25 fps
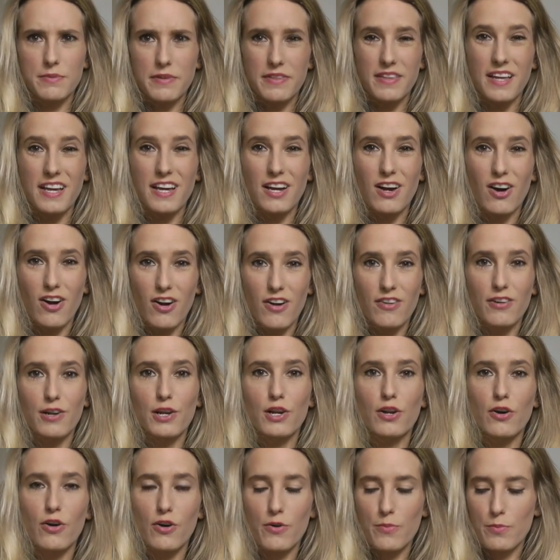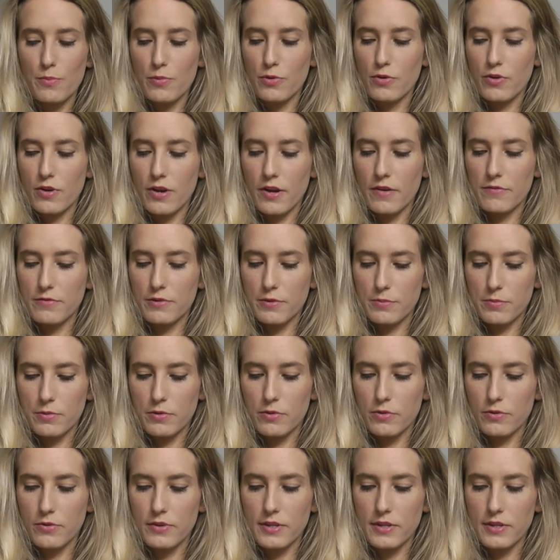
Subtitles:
but they are a lot more comfortable